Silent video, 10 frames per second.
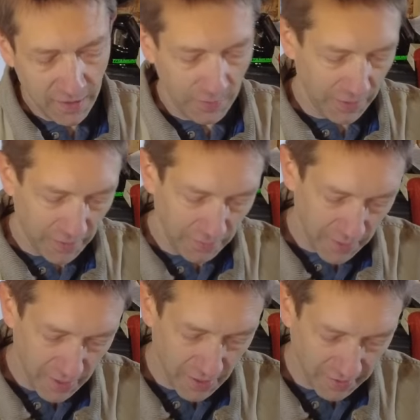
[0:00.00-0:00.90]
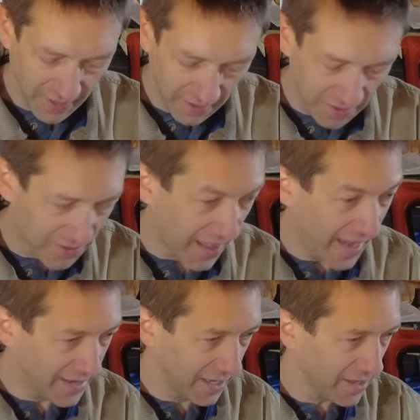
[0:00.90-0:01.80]
with all the resulting
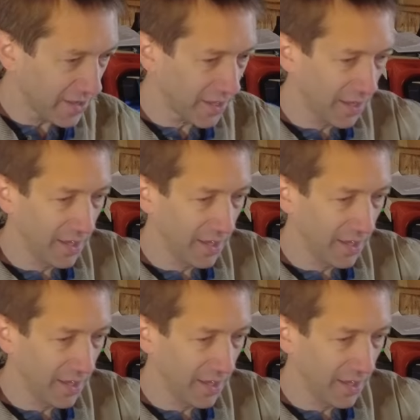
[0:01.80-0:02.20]
sadness,